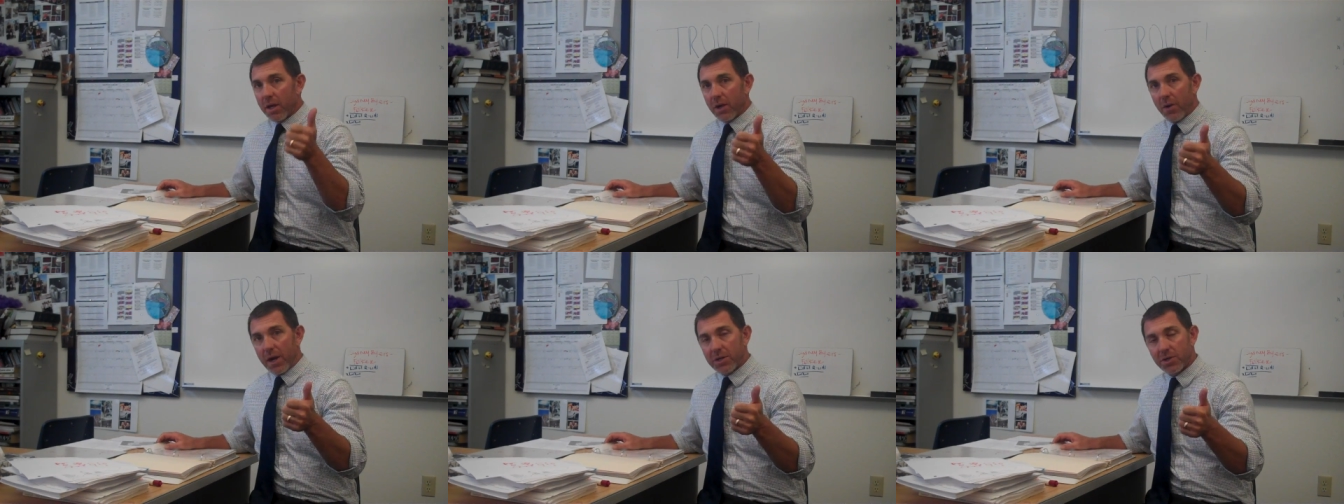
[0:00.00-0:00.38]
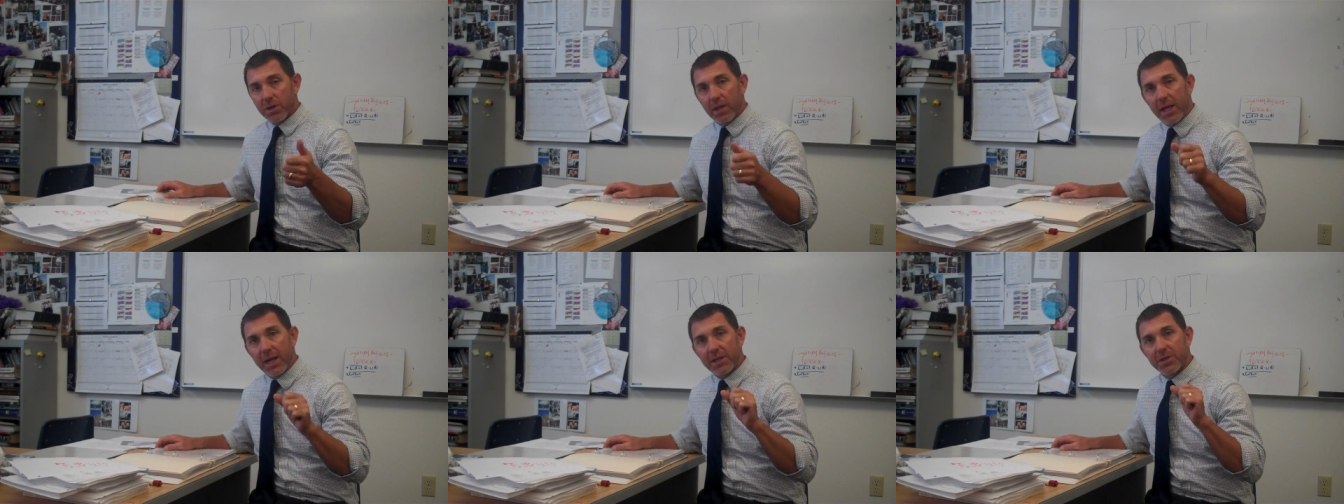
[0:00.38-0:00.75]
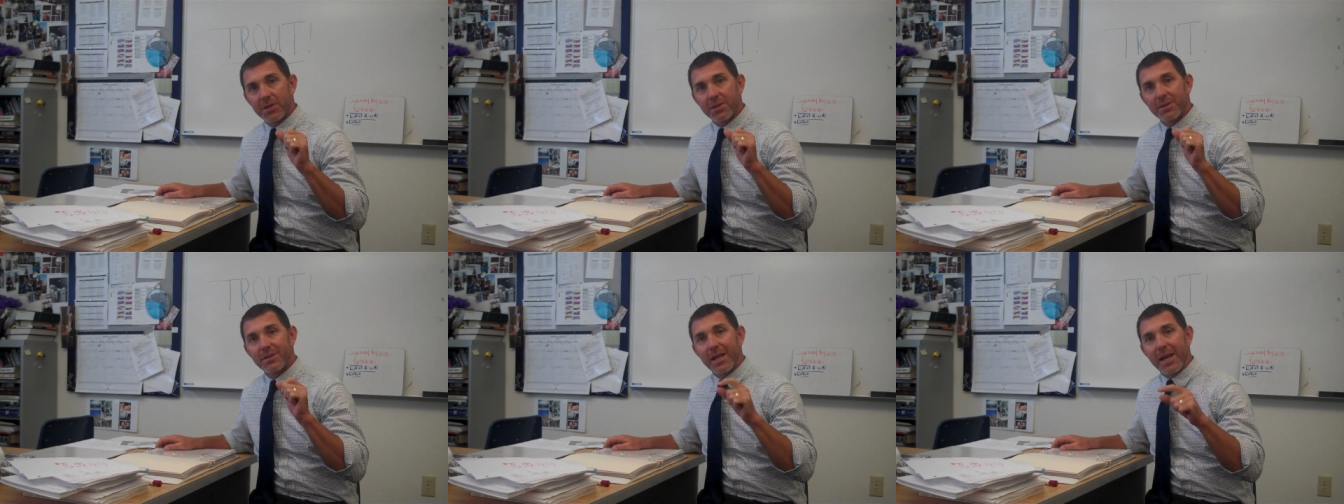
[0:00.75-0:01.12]
congressional
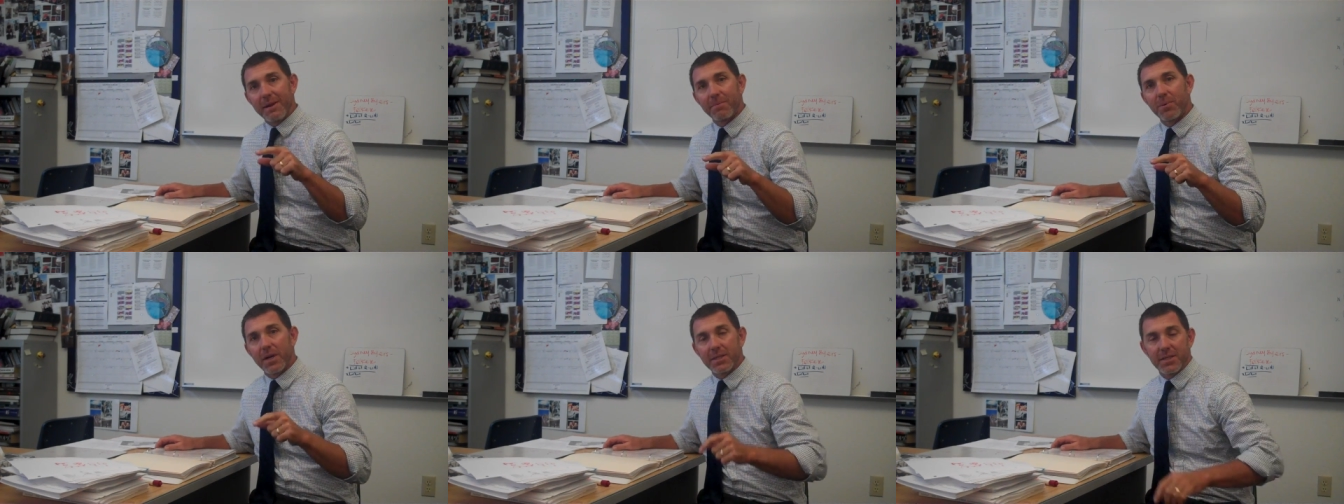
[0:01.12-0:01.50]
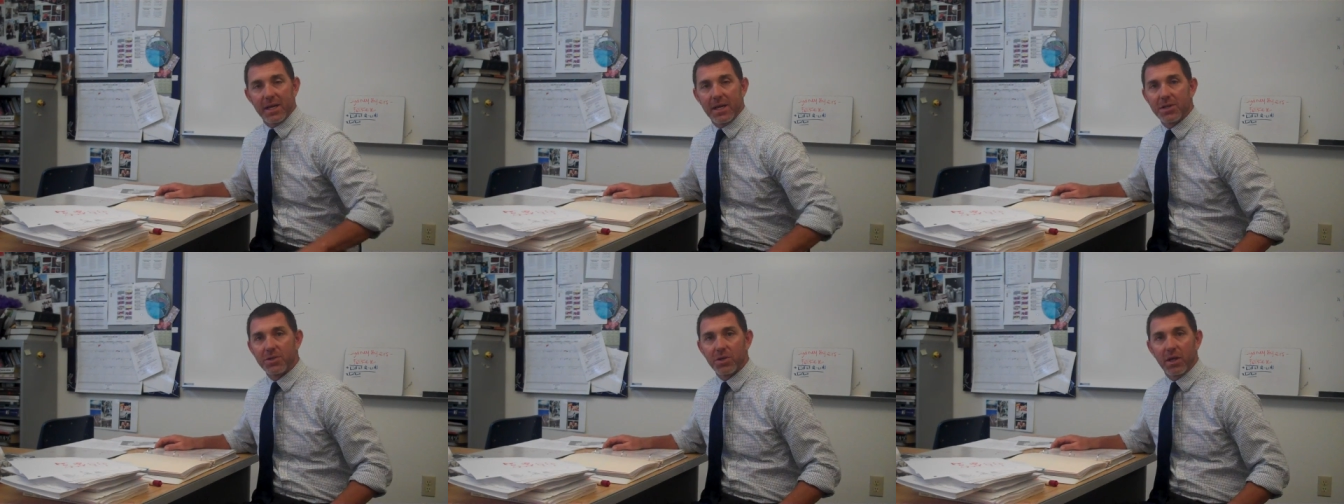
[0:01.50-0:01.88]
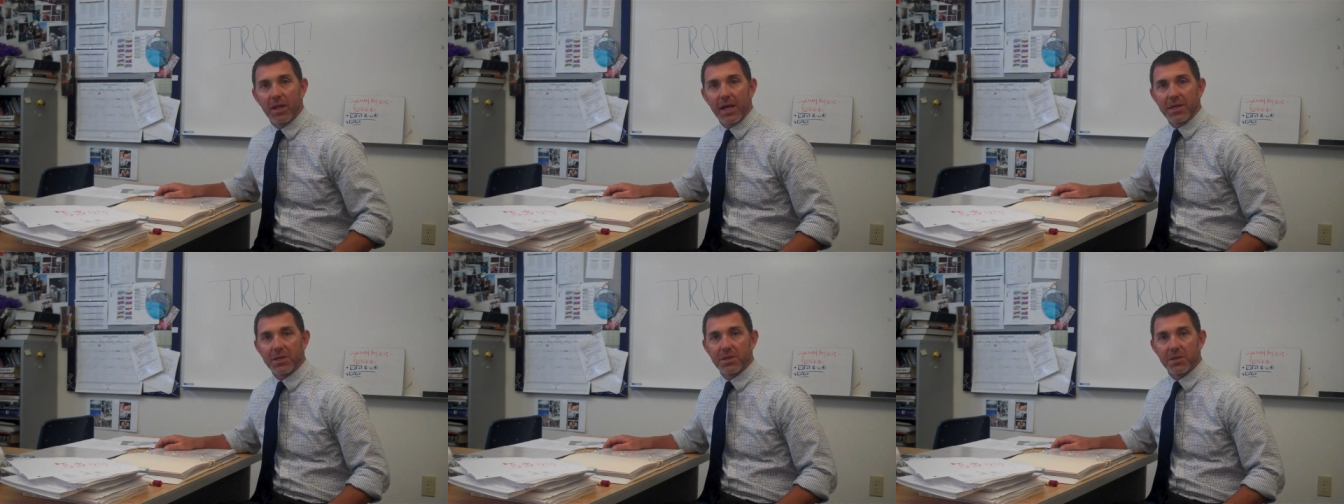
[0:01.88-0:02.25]
elections and presidential
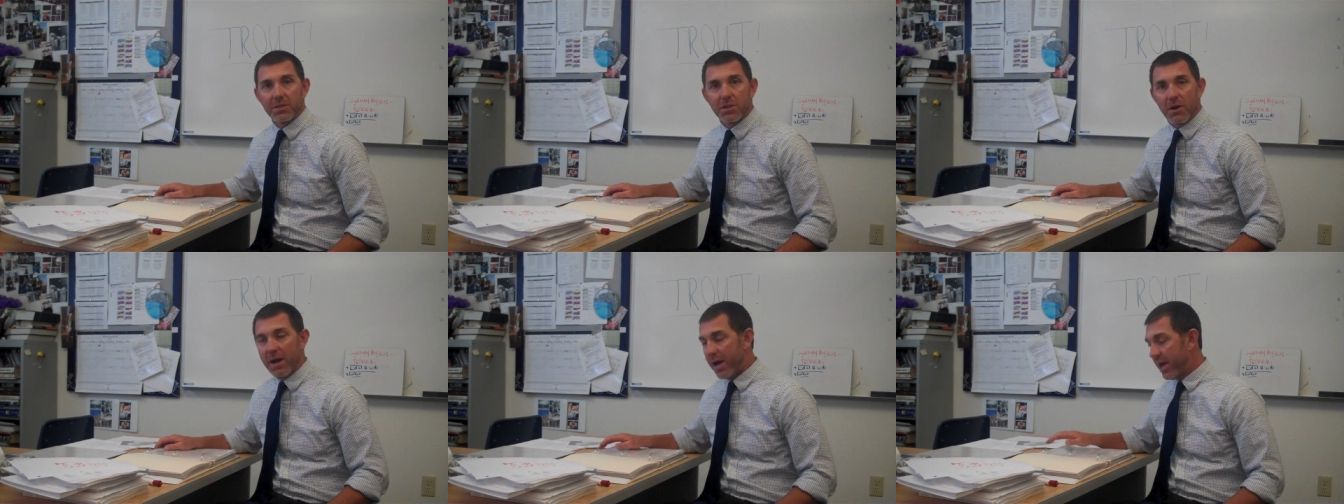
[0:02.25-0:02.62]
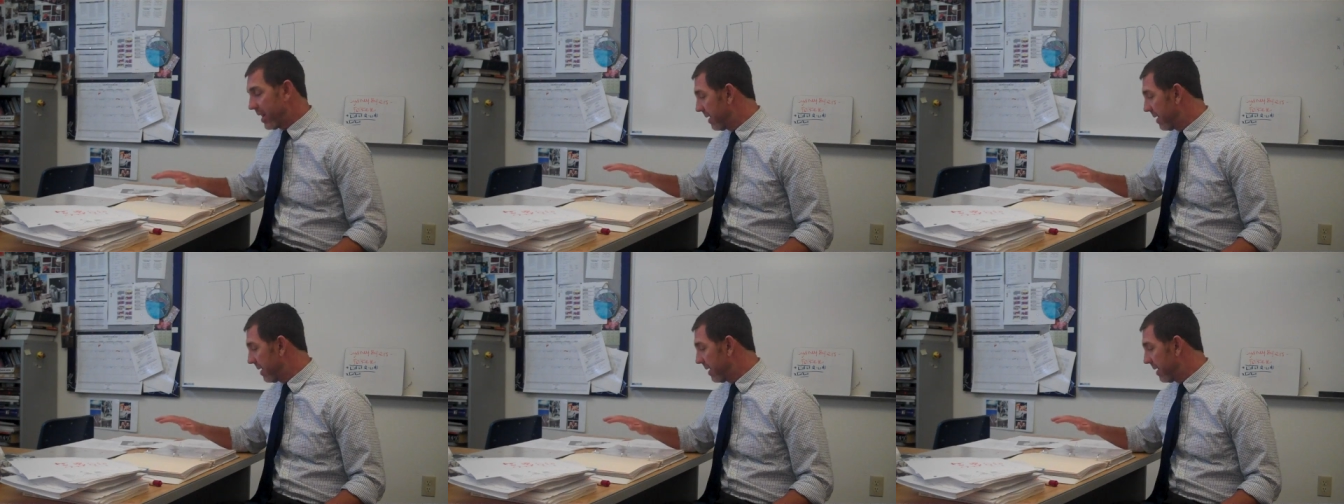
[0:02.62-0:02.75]
elections, all right?